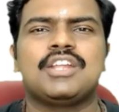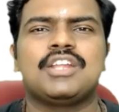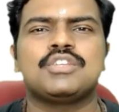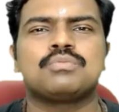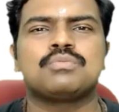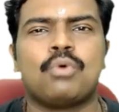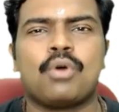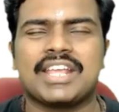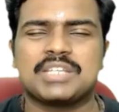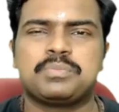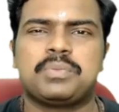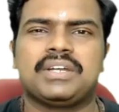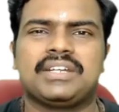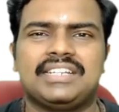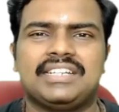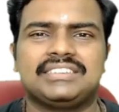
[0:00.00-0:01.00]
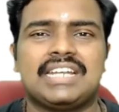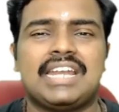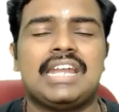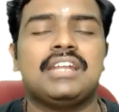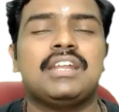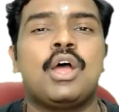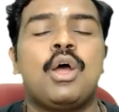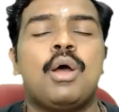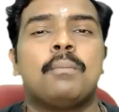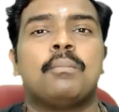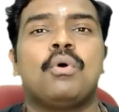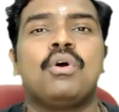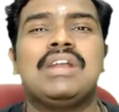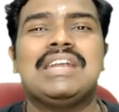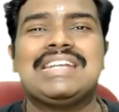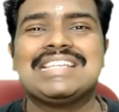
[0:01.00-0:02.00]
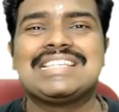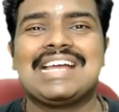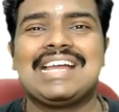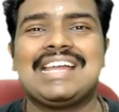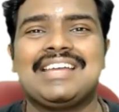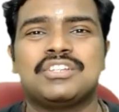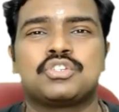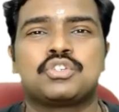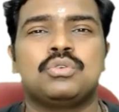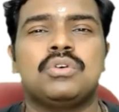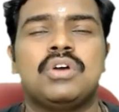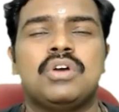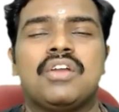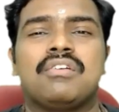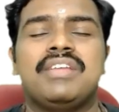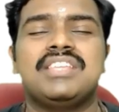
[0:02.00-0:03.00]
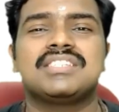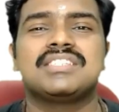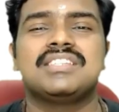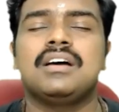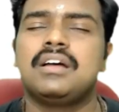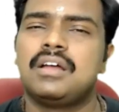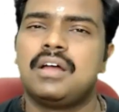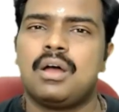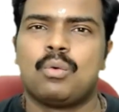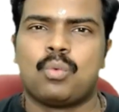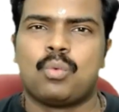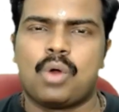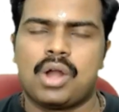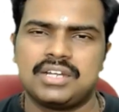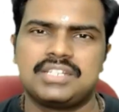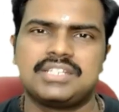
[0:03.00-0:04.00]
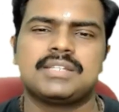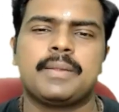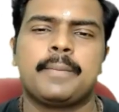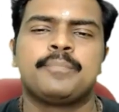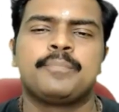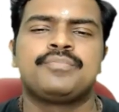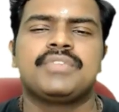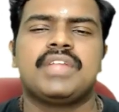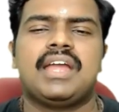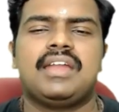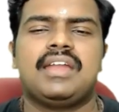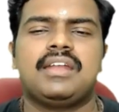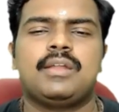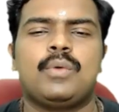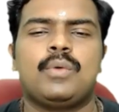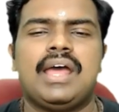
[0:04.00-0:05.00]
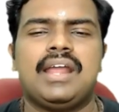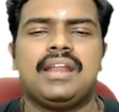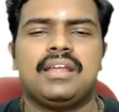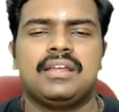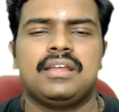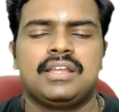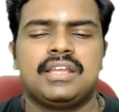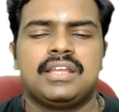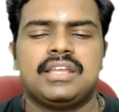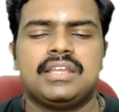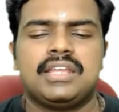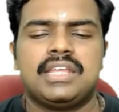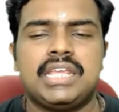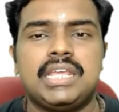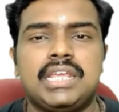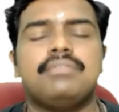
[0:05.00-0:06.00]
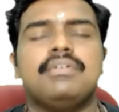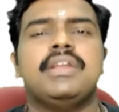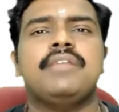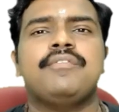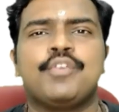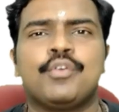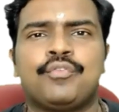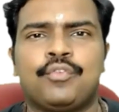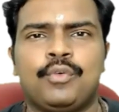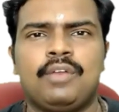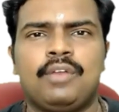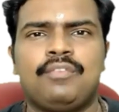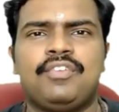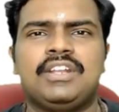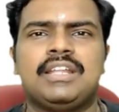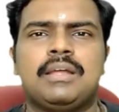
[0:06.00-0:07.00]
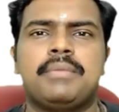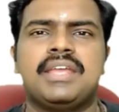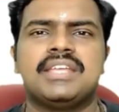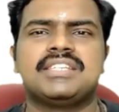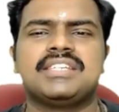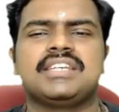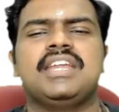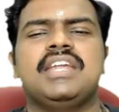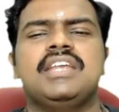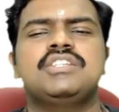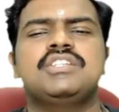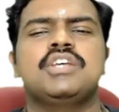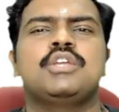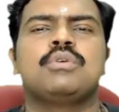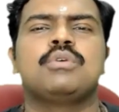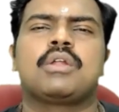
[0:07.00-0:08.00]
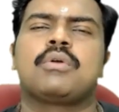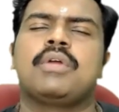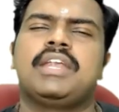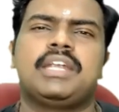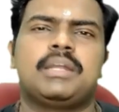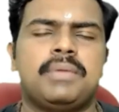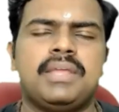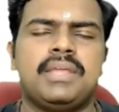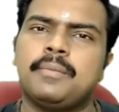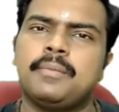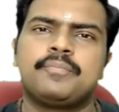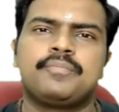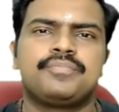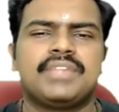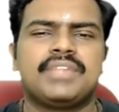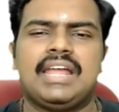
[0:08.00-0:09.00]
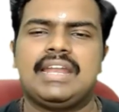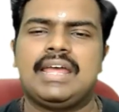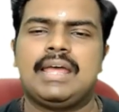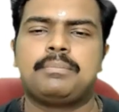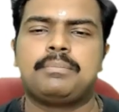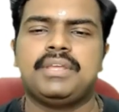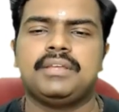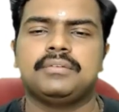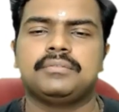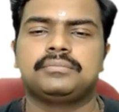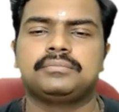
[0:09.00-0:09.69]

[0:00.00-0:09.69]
there is more expectation and more desires to reach the wants, and where even if you fulfill the basic needs, you are going to be unhappy.